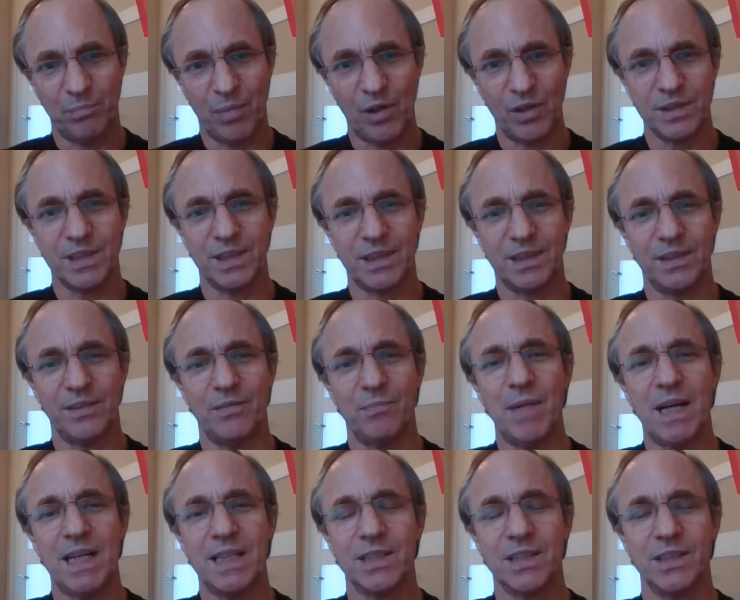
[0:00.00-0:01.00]
positive
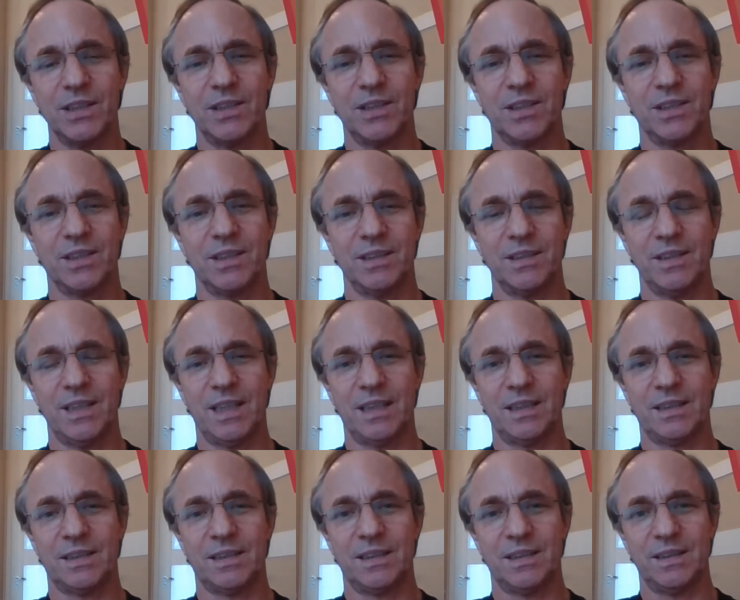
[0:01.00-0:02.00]
message that